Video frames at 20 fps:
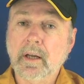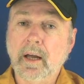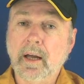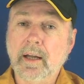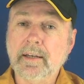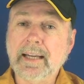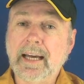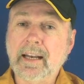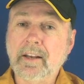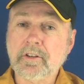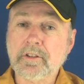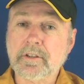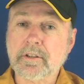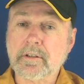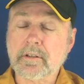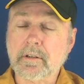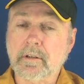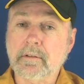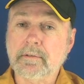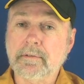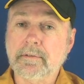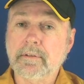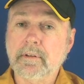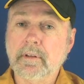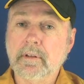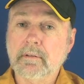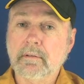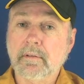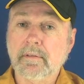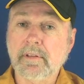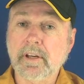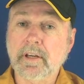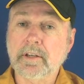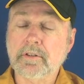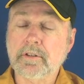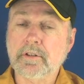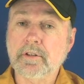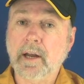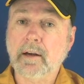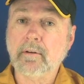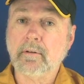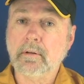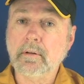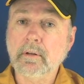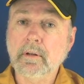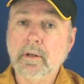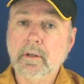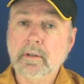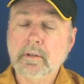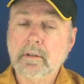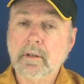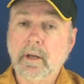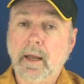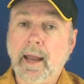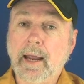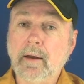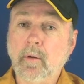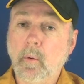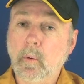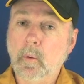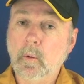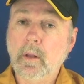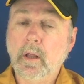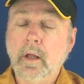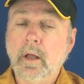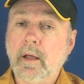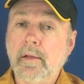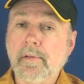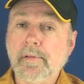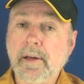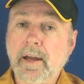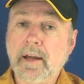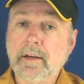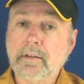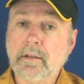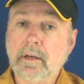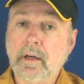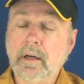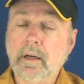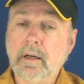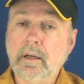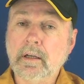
analysis of things general and all, that